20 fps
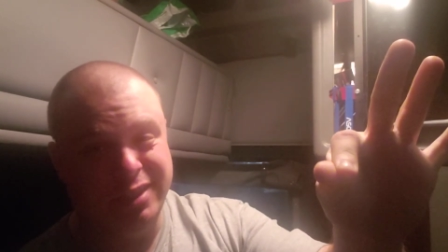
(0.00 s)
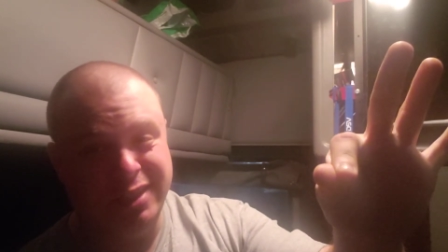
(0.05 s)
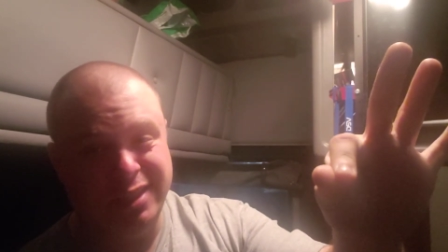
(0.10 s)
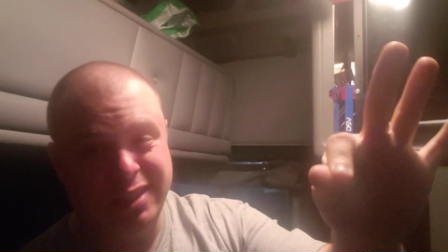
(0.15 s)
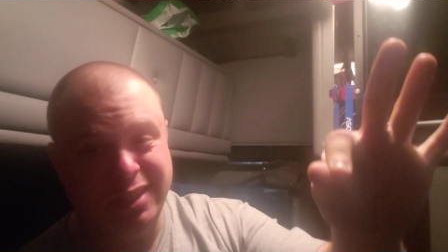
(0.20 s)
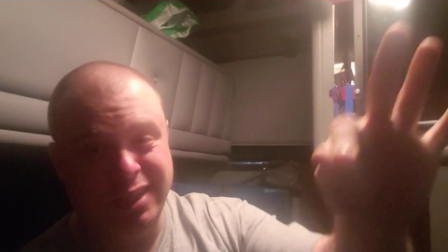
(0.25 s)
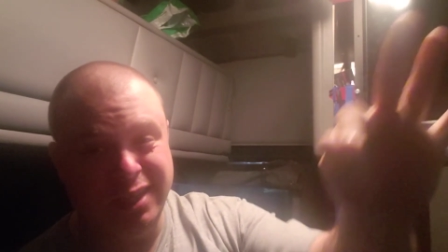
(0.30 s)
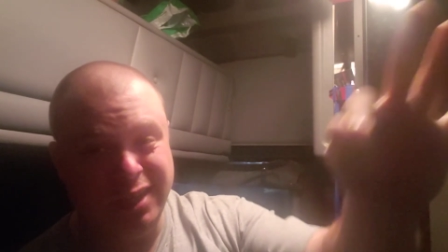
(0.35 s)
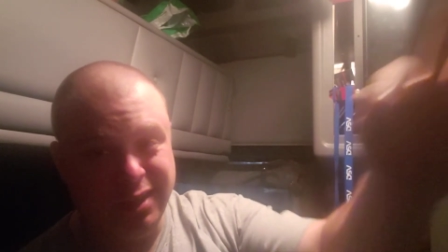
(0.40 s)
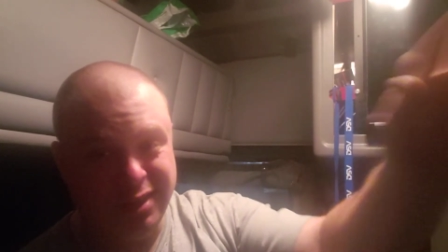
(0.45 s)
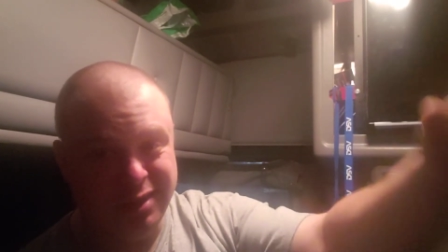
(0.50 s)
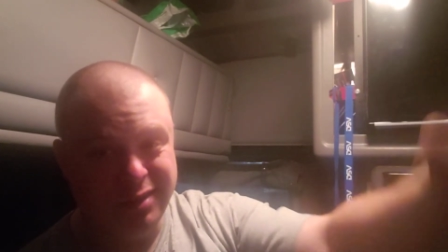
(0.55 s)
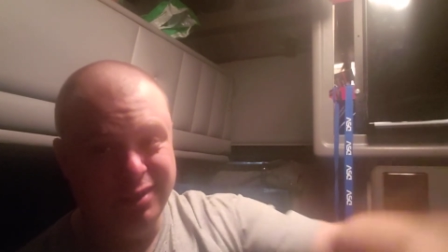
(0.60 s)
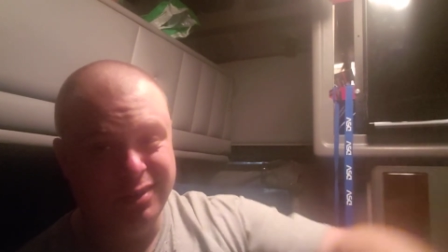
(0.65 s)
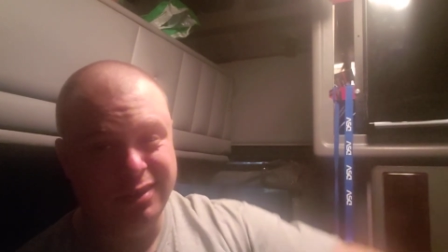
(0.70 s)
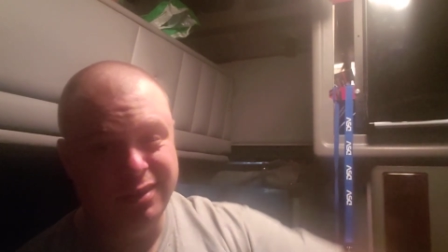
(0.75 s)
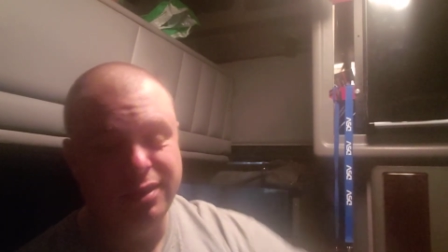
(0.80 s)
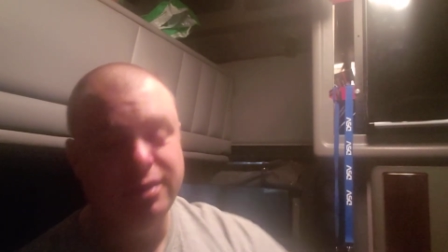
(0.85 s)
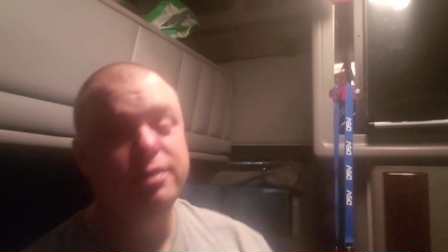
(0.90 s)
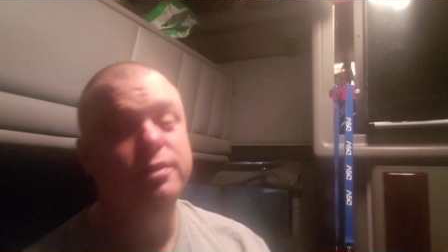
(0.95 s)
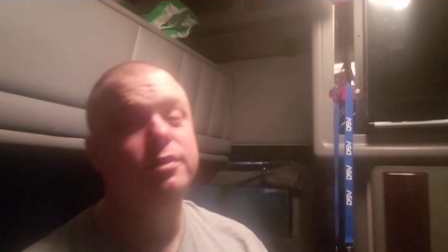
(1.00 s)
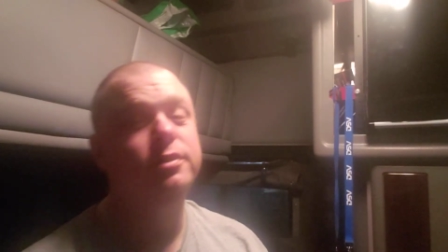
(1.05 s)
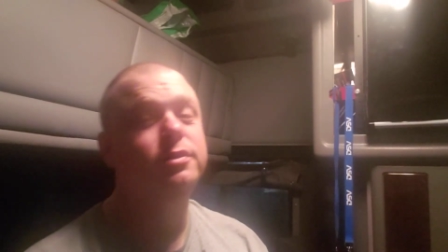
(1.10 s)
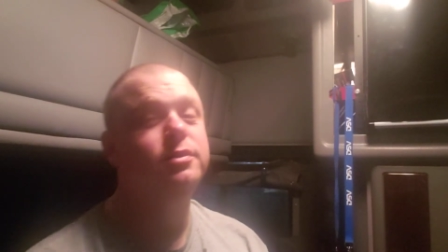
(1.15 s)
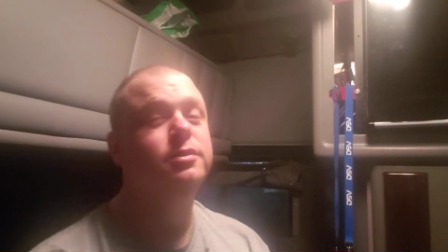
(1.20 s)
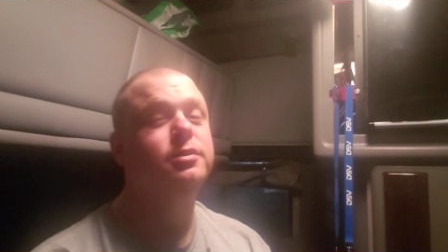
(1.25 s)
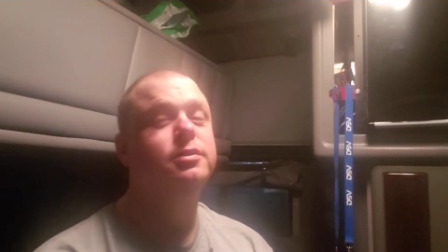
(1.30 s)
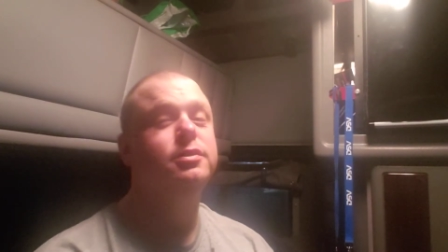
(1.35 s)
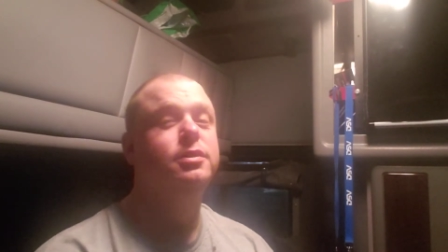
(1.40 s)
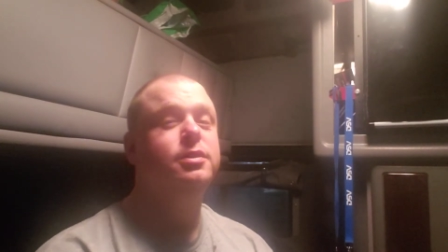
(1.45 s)
your key.
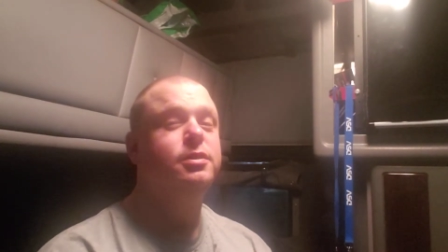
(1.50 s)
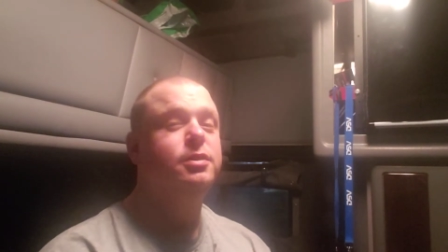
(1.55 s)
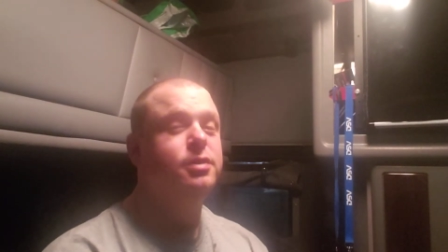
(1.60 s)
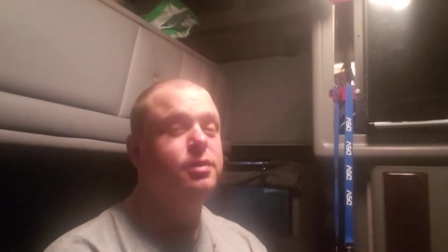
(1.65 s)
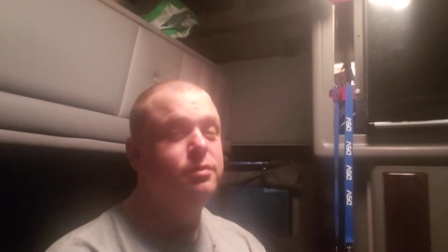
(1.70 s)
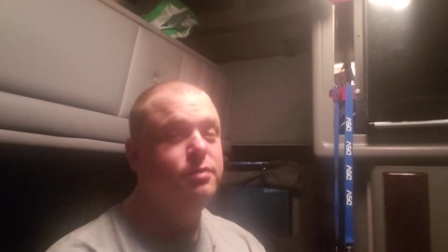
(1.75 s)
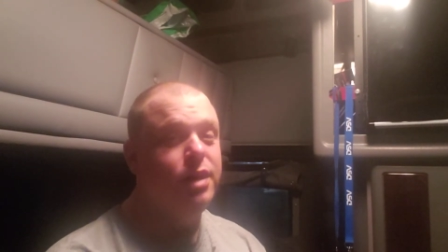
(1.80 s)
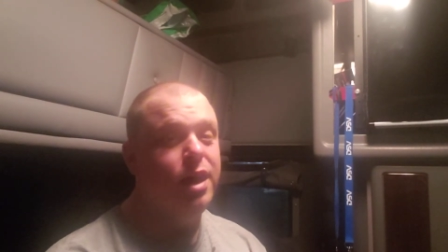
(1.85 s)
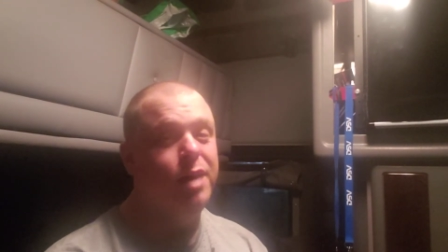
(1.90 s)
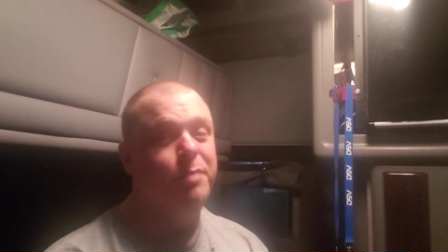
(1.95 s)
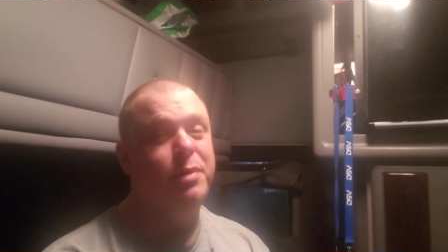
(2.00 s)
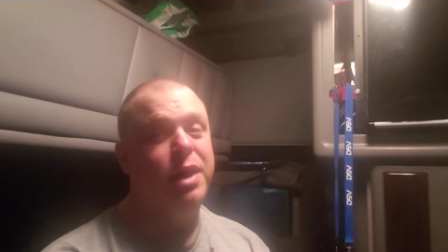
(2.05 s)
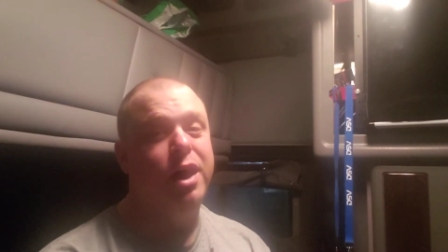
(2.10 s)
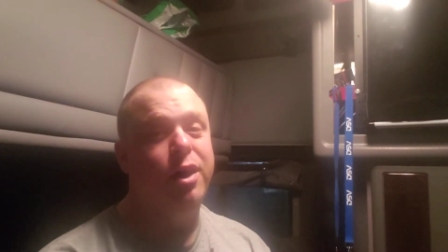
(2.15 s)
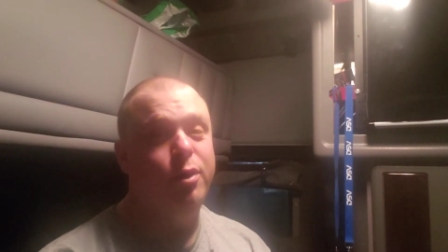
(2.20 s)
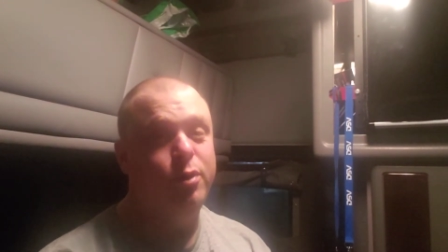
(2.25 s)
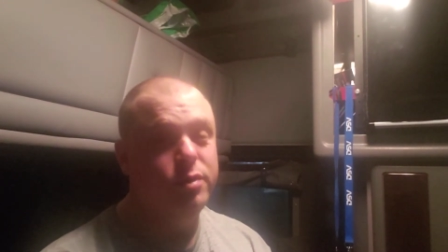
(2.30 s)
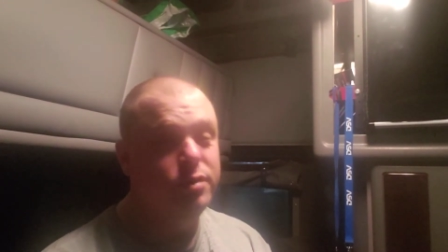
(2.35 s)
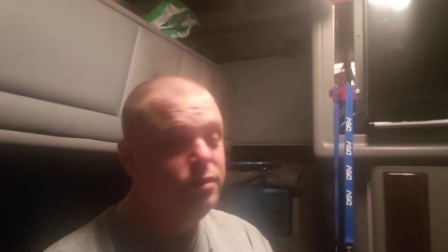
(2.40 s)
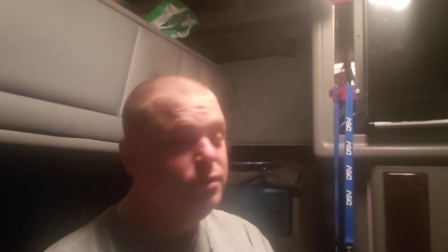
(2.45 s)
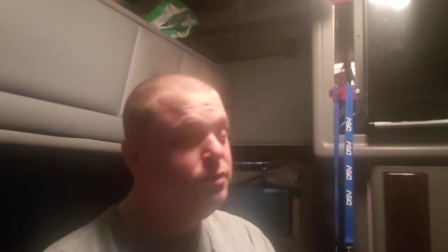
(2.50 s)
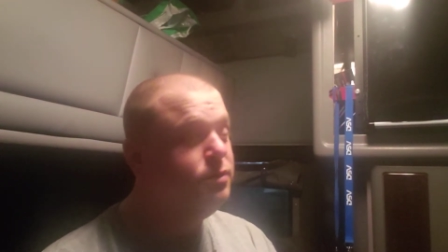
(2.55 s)
I'm out.